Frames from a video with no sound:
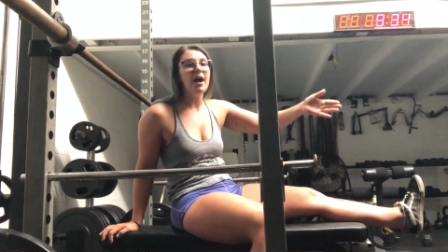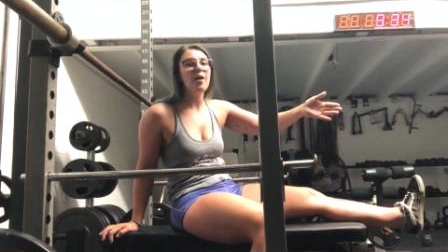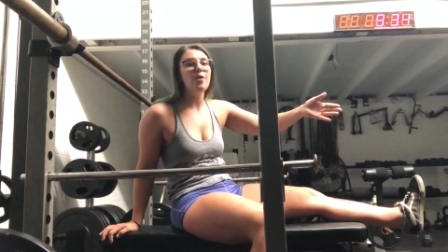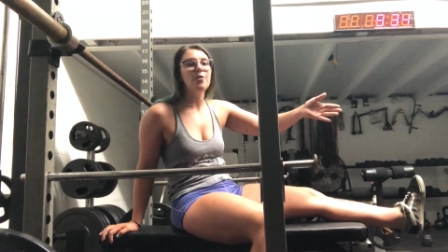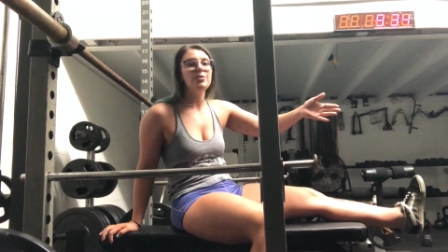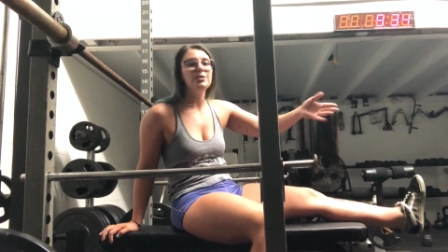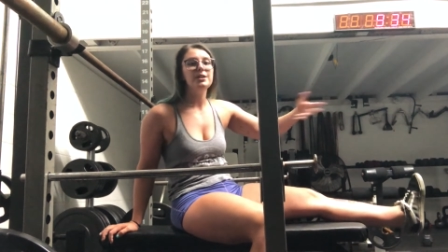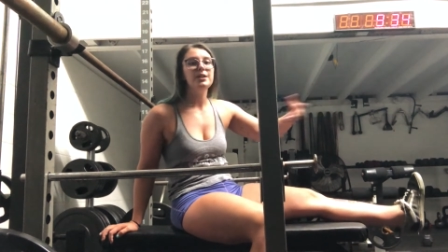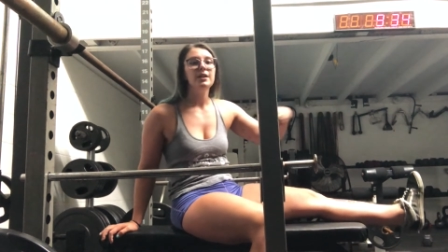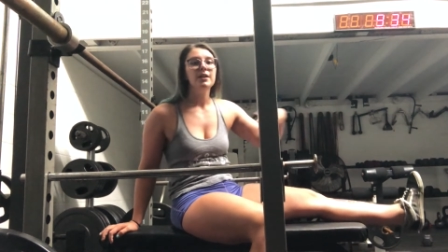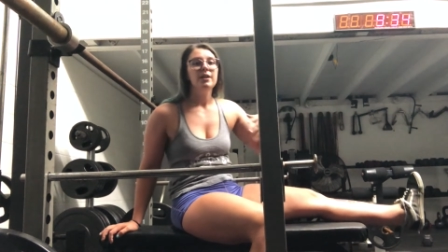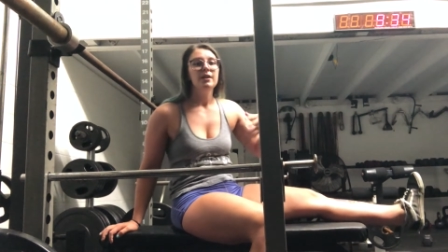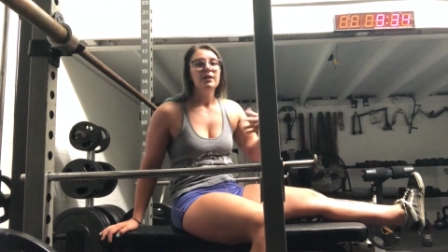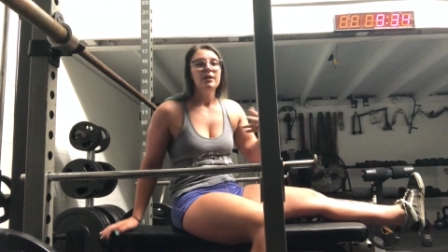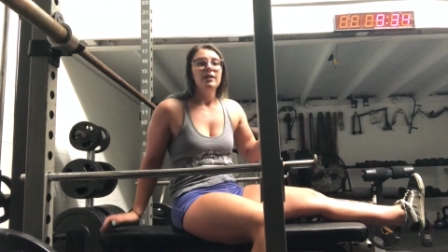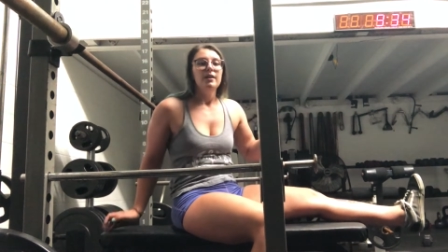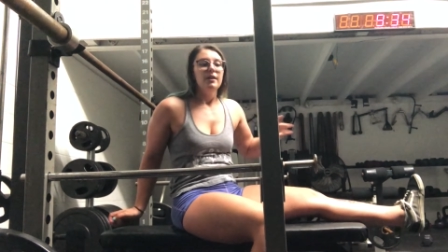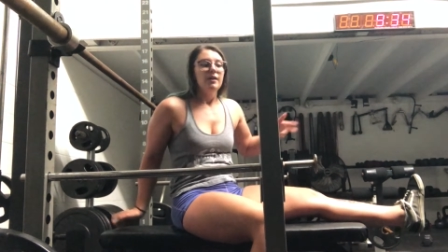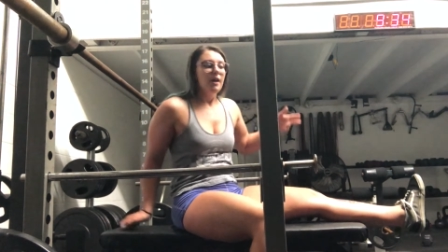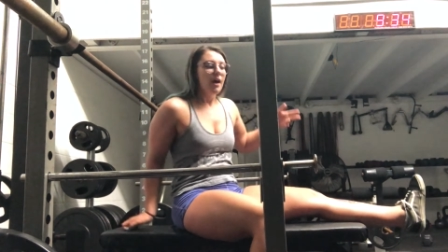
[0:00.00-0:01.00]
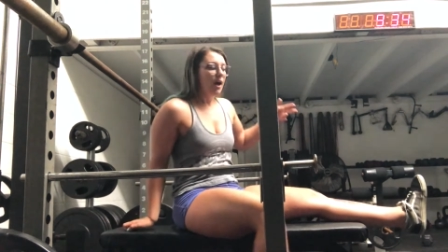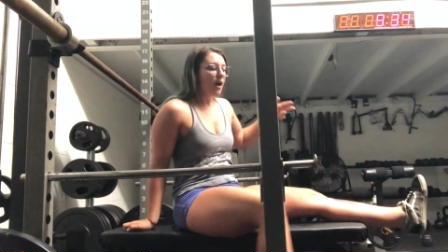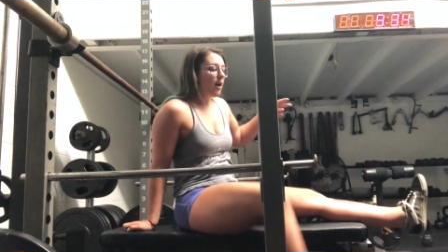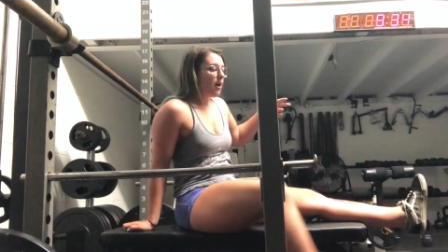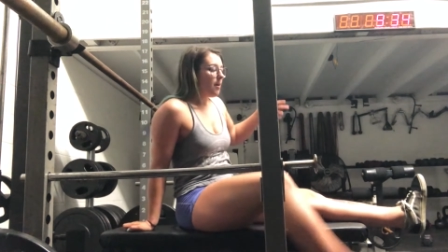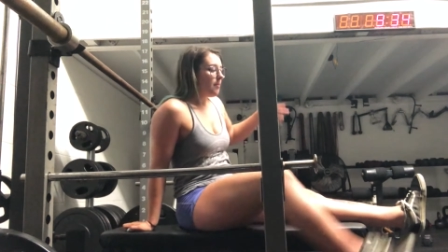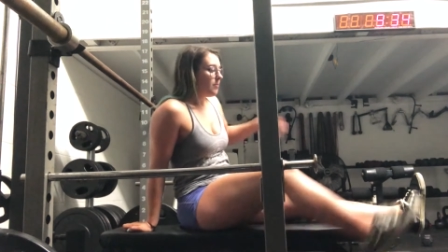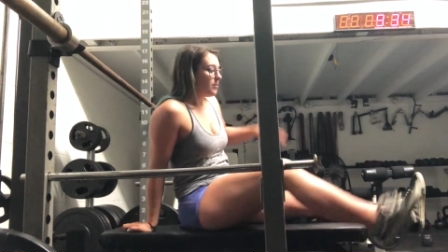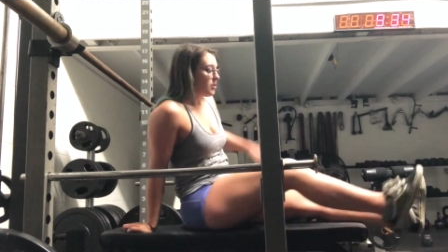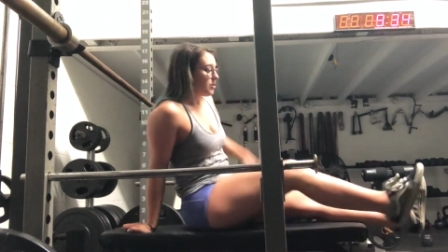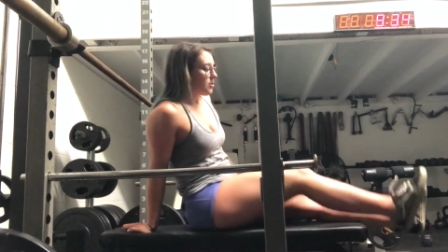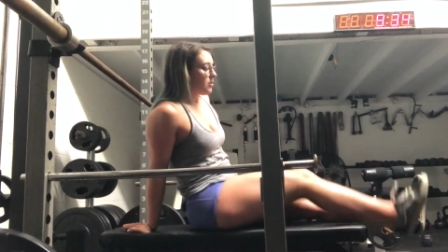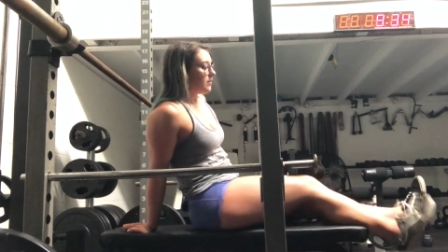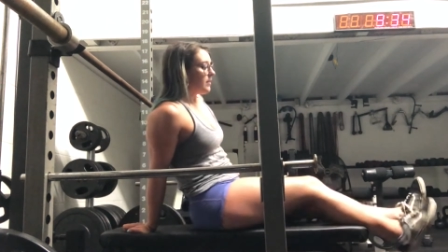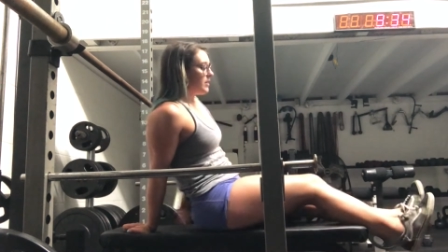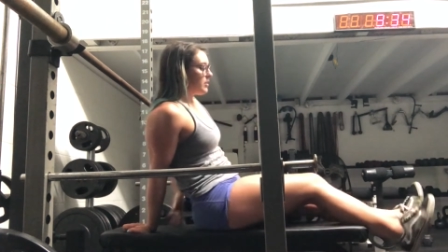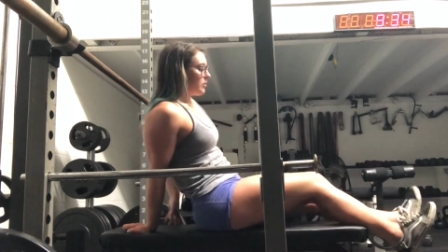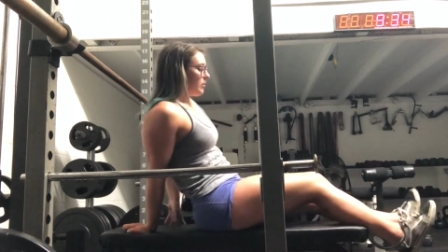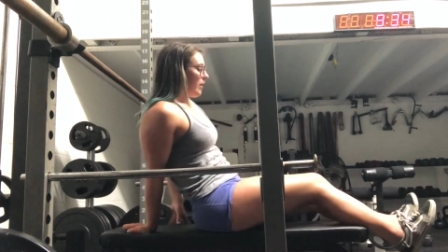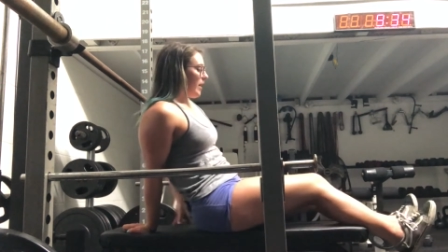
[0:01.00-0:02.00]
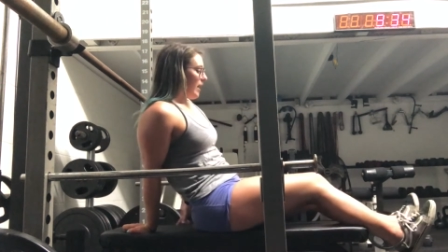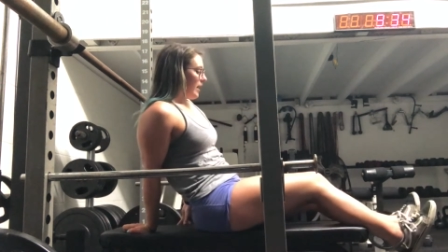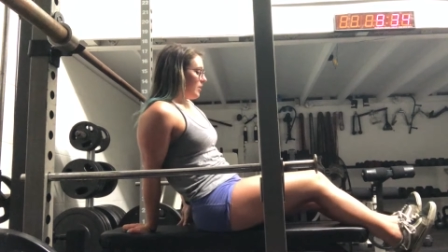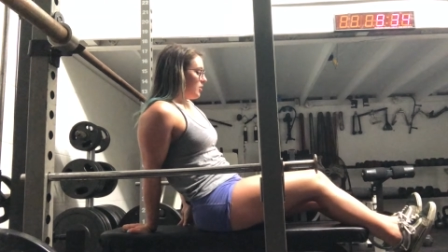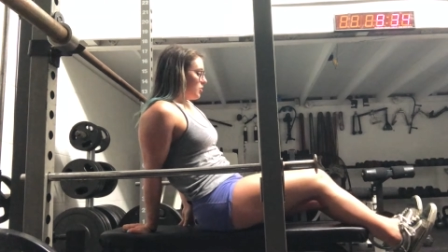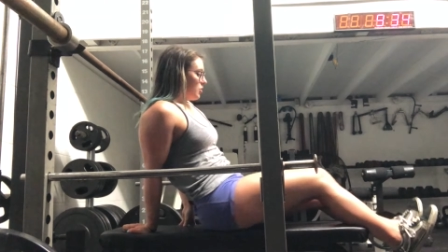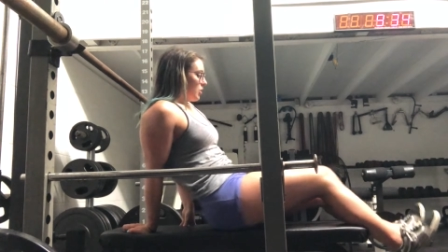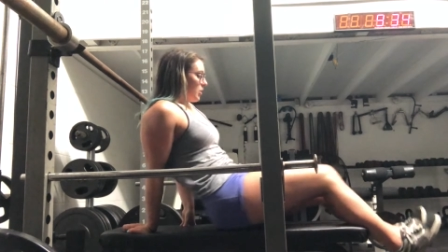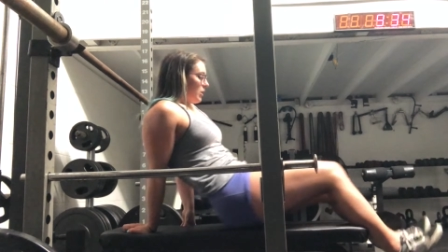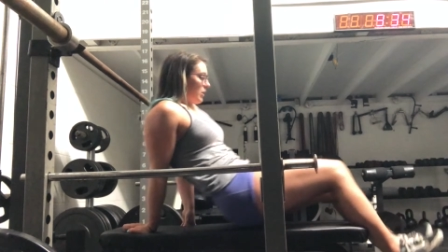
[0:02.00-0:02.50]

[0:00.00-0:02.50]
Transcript: out. Um, so let's go ahead and show